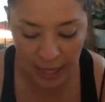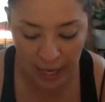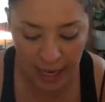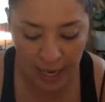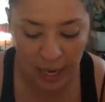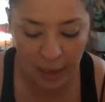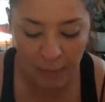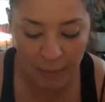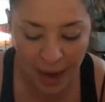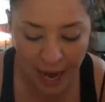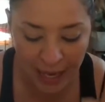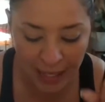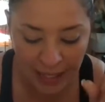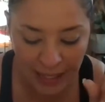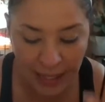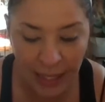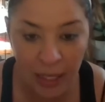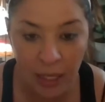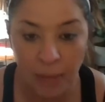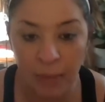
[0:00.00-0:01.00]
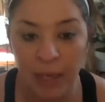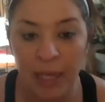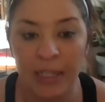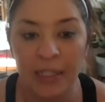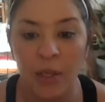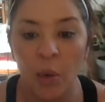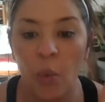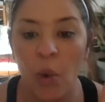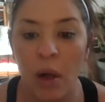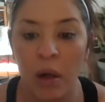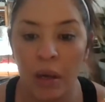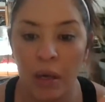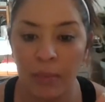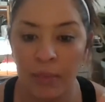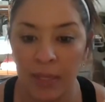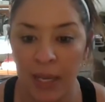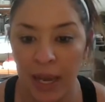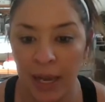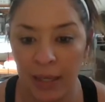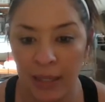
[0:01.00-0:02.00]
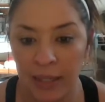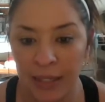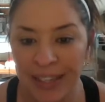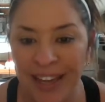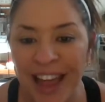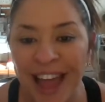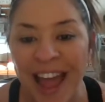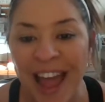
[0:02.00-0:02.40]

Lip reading: in my team gets a welcome text.